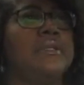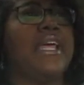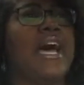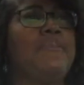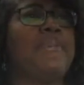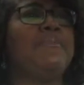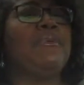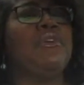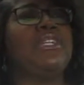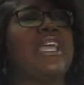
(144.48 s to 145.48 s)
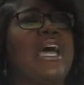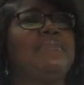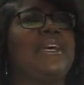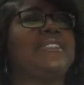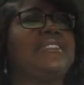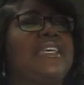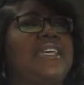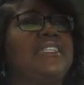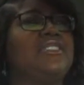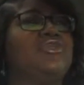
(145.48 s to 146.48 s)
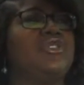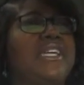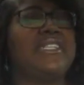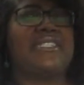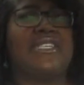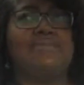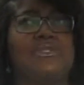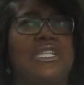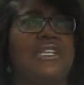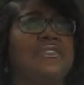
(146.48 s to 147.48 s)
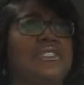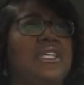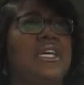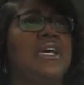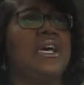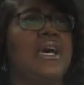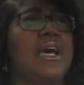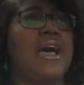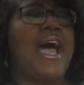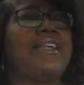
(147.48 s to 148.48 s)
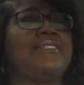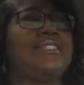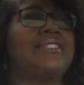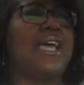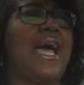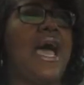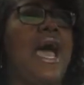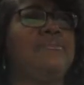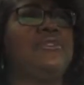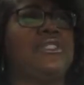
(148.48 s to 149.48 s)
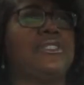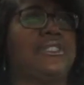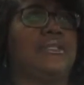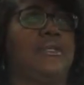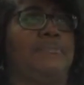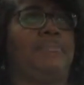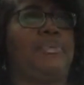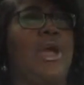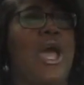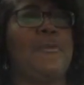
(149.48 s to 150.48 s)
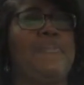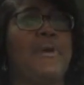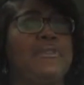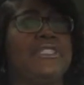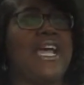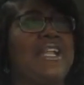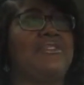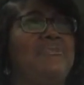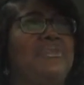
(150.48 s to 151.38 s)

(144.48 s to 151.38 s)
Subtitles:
Now, people want to, I'm not saying that you can't accept gifts. I'm just a proud person. I don't